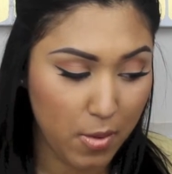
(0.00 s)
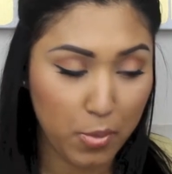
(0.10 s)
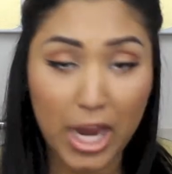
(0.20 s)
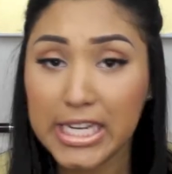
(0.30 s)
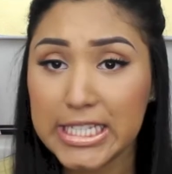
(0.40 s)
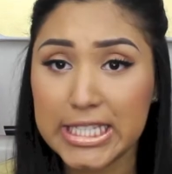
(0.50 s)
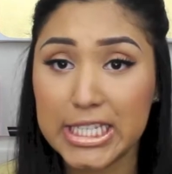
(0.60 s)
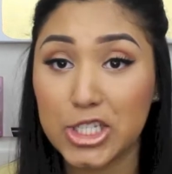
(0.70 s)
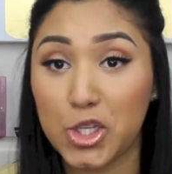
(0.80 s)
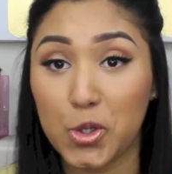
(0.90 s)

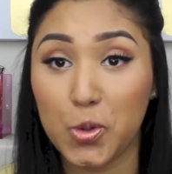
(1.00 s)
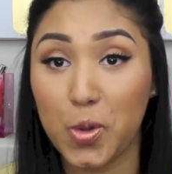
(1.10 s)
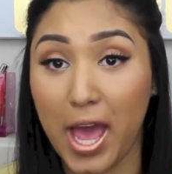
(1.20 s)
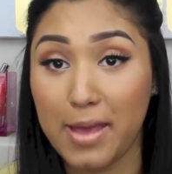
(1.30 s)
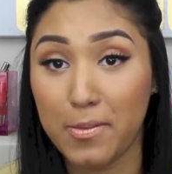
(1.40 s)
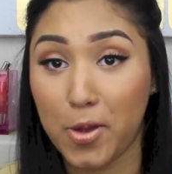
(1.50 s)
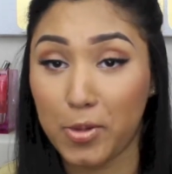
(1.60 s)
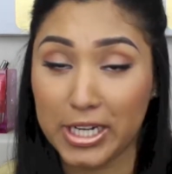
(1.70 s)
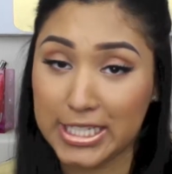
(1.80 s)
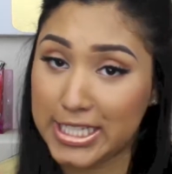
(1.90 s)
pregnancy two. I am on
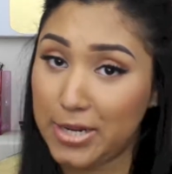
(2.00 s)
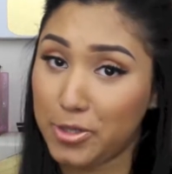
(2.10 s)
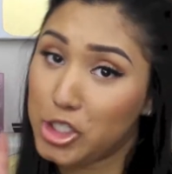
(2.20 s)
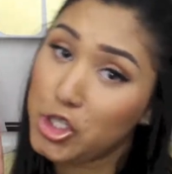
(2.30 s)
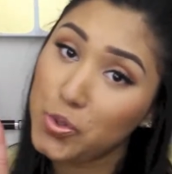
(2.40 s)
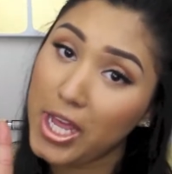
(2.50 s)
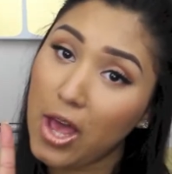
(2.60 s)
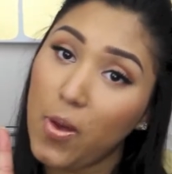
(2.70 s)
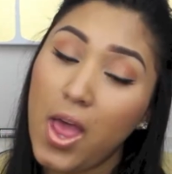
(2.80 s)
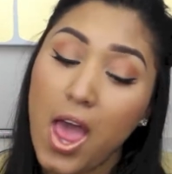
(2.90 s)
pregnancy number two
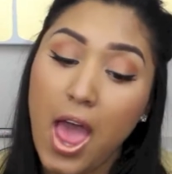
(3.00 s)
now